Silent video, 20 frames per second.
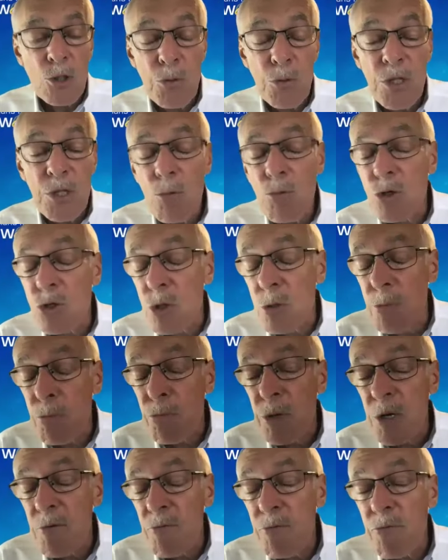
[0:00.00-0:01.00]
But that was a
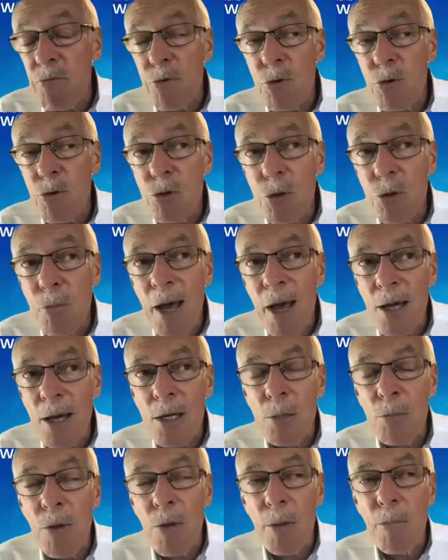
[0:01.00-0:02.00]
bit further back
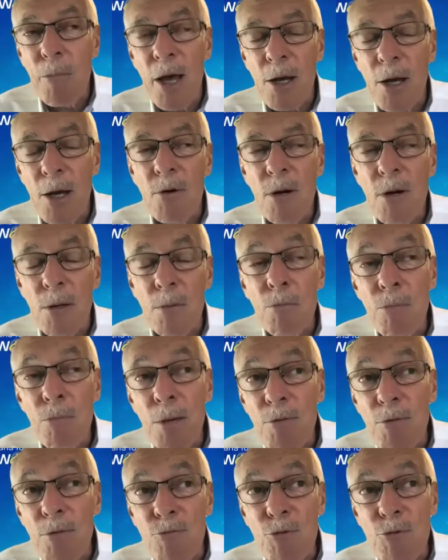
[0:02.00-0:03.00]
in my background,
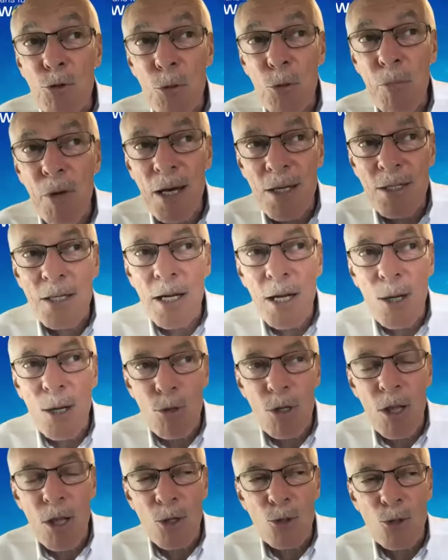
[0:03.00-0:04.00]
maybe further back than I
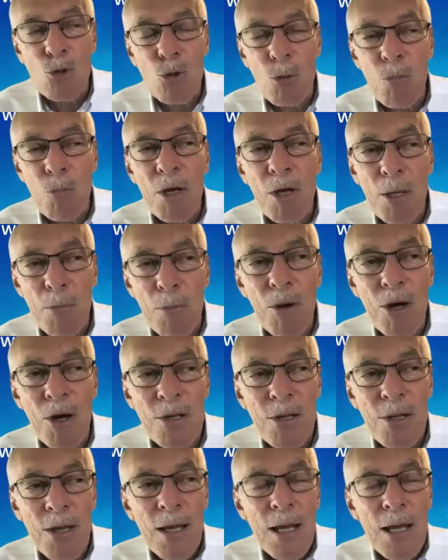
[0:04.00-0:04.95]
would like to admit. But